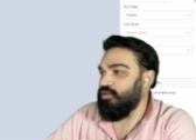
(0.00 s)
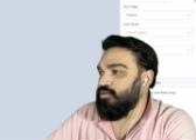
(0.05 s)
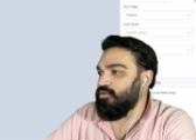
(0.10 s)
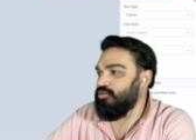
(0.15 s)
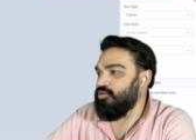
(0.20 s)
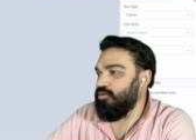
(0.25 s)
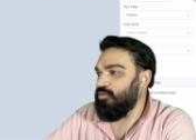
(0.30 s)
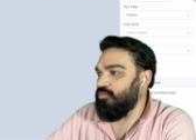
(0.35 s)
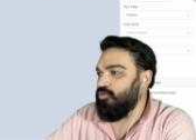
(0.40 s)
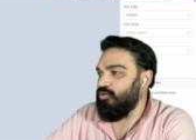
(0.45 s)

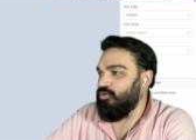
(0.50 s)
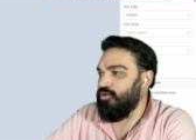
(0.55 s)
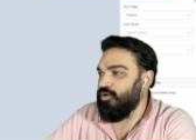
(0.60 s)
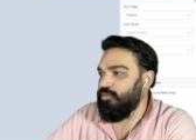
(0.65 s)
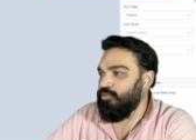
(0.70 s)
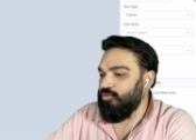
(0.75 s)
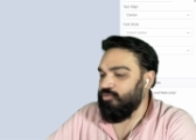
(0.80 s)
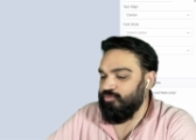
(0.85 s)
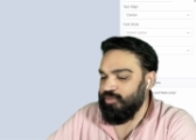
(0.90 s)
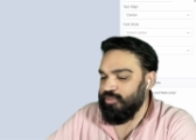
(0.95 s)
So I'm going to
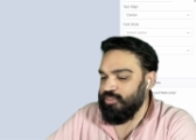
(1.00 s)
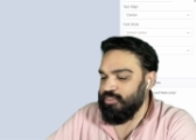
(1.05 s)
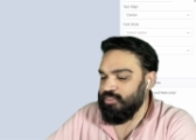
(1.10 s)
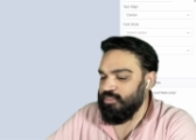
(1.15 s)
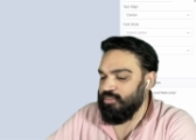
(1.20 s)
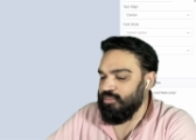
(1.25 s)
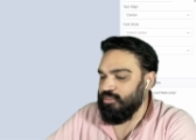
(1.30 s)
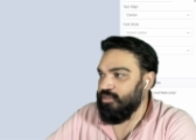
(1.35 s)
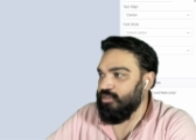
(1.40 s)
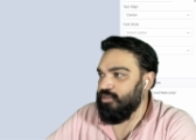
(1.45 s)
remove this
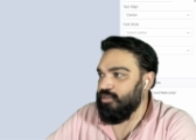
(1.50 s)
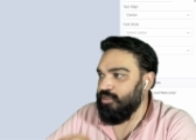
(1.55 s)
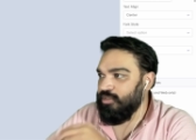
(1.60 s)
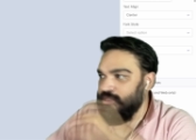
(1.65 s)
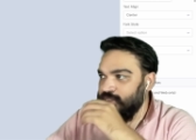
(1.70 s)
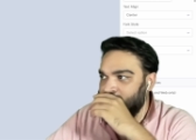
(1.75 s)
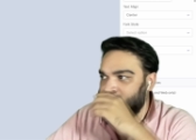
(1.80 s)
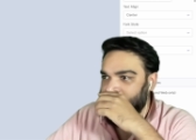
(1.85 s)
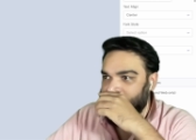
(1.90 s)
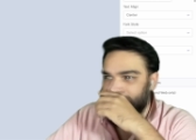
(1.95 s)

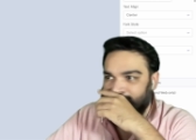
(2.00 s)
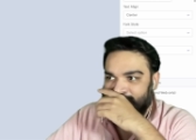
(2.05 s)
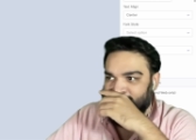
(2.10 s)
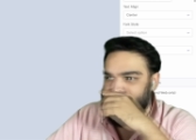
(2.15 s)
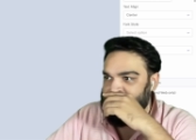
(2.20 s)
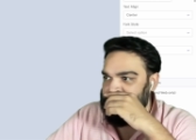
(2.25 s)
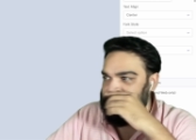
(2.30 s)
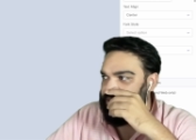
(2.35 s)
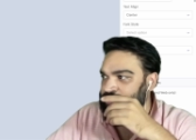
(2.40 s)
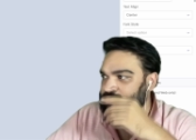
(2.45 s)

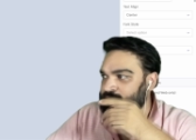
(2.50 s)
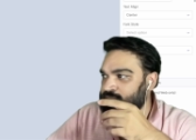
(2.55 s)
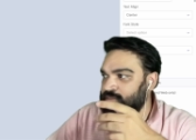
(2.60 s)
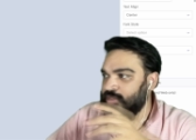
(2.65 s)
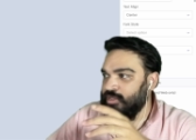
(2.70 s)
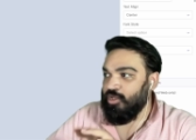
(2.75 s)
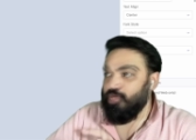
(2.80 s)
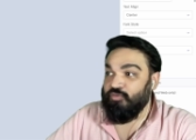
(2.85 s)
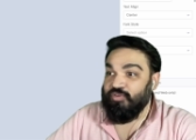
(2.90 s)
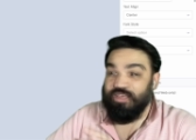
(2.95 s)
text.
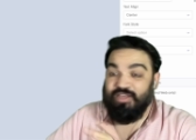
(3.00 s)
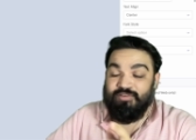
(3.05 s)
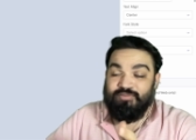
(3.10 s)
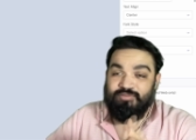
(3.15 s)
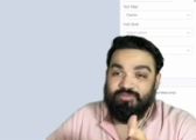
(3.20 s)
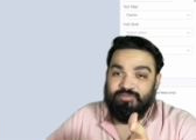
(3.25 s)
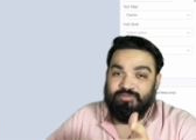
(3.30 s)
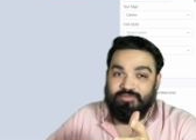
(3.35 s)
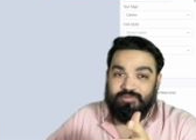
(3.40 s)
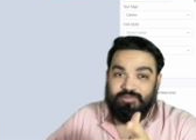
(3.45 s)
Now we have
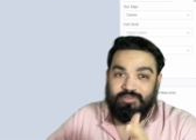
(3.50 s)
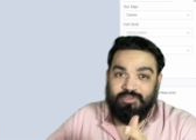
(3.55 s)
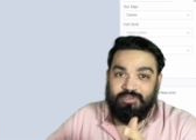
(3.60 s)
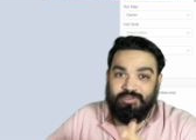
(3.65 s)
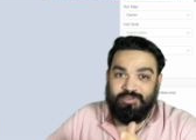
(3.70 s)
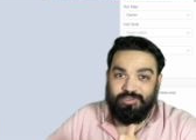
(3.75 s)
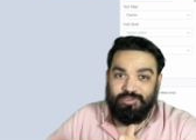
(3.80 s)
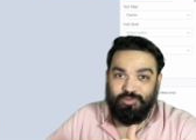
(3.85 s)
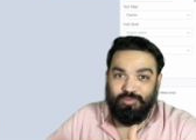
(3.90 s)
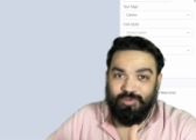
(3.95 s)
the UI